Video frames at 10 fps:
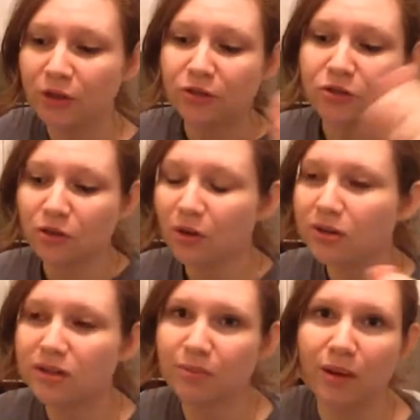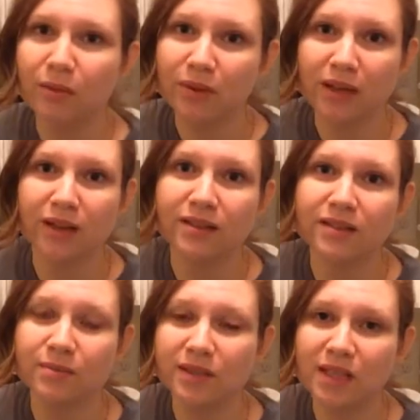not just throwing some pumpkin and
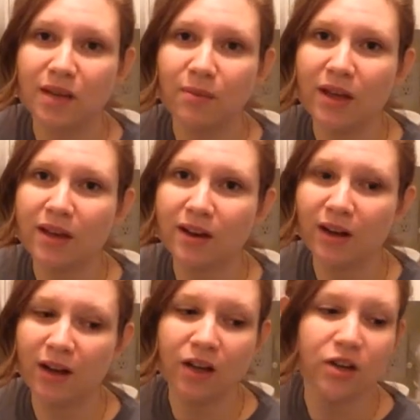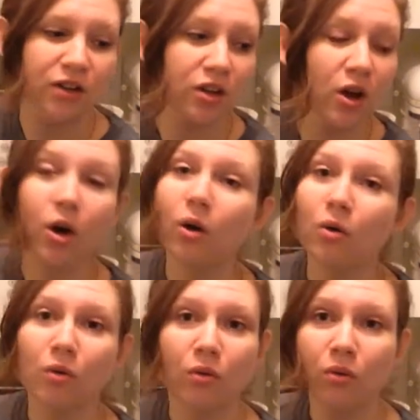some cinnamon and a cotton, no.